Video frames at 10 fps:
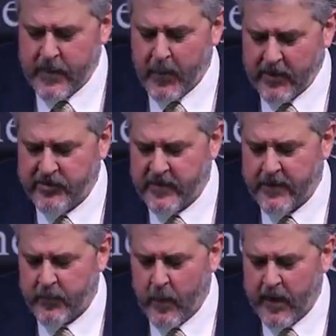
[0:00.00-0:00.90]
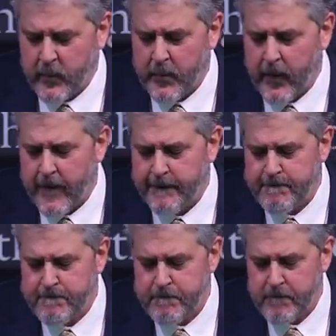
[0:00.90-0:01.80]
In the precious name of Christ we pray.
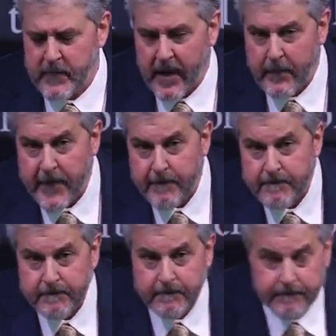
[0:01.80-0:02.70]
Amen.